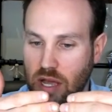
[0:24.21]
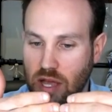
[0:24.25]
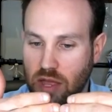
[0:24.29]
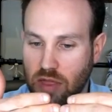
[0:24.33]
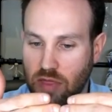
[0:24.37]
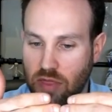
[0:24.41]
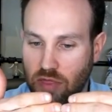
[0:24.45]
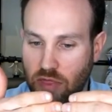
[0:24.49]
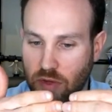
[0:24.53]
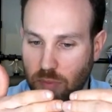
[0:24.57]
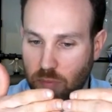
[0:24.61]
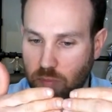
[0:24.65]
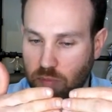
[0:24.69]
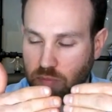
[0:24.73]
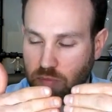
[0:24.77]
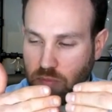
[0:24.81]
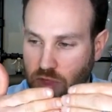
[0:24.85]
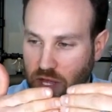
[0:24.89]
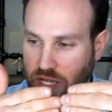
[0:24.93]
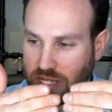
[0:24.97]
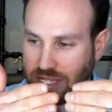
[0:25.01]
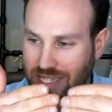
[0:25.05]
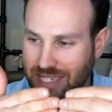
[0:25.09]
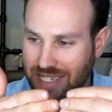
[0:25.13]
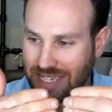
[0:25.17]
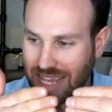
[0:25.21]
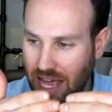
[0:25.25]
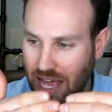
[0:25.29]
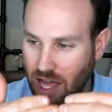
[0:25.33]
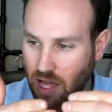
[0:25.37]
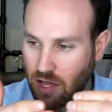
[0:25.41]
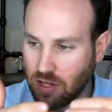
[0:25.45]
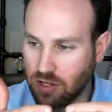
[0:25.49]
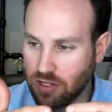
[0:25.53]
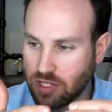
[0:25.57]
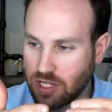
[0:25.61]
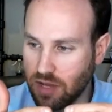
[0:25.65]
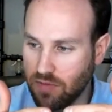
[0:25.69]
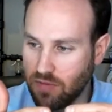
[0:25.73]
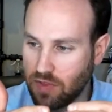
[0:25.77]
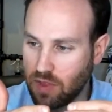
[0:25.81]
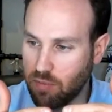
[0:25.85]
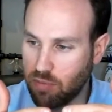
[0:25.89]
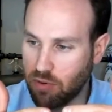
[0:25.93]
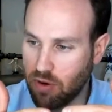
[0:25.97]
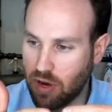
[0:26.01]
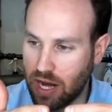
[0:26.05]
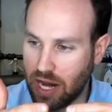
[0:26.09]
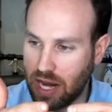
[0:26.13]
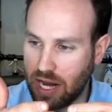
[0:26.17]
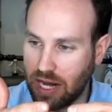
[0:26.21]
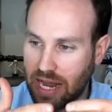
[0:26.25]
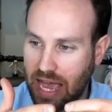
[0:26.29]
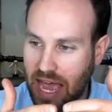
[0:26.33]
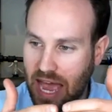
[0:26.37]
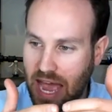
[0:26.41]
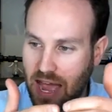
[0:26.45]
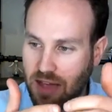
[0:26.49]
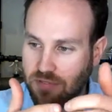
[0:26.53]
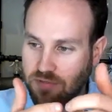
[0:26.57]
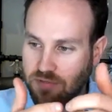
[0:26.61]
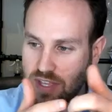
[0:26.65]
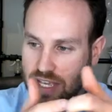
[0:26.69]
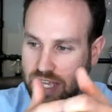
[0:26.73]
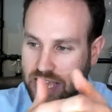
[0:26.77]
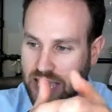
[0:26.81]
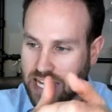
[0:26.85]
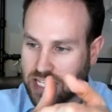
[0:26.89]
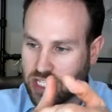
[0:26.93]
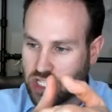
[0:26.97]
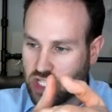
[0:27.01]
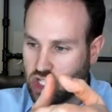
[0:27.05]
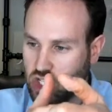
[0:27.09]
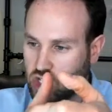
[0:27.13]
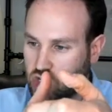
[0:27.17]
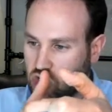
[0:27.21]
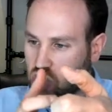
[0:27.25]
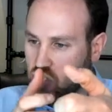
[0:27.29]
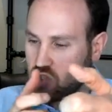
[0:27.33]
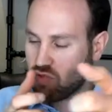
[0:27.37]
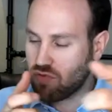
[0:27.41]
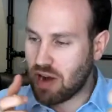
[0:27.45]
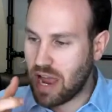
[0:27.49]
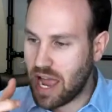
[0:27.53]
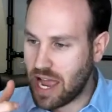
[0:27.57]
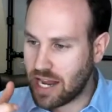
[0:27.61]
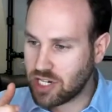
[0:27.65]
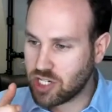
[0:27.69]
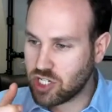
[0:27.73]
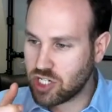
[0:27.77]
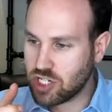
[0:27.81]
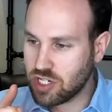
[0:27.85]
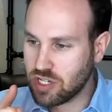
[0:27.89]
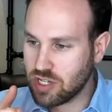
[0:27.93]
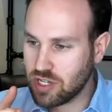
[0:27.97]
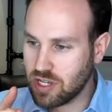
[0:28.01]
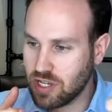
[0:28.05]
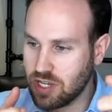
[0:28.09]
the, the cells of the brain have to get stretched